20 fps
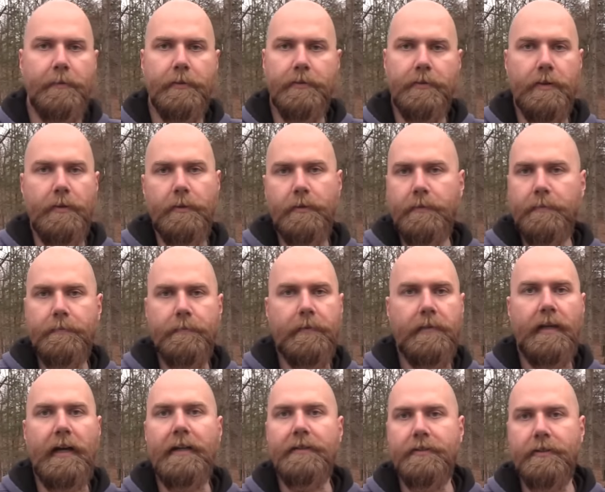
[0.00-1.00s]
There's no
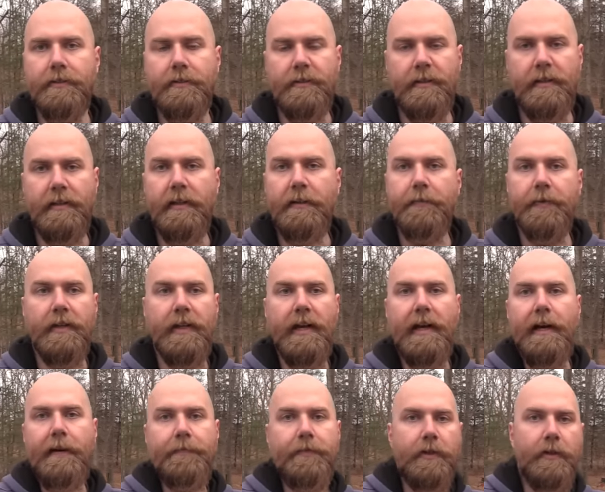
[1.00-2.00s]
license, and even they
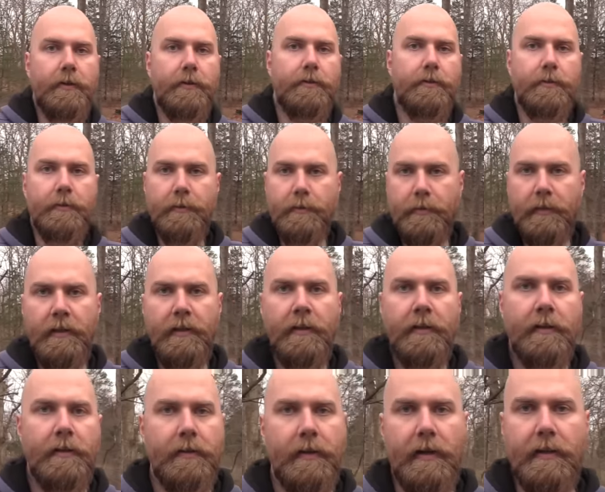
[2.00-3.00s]
have to go through
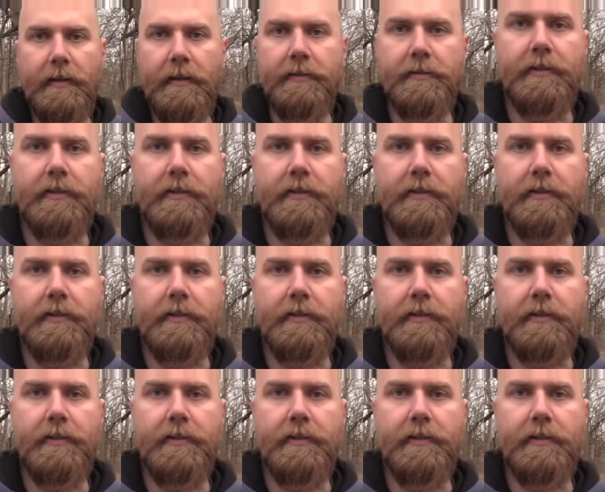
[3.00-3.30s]
a lot of that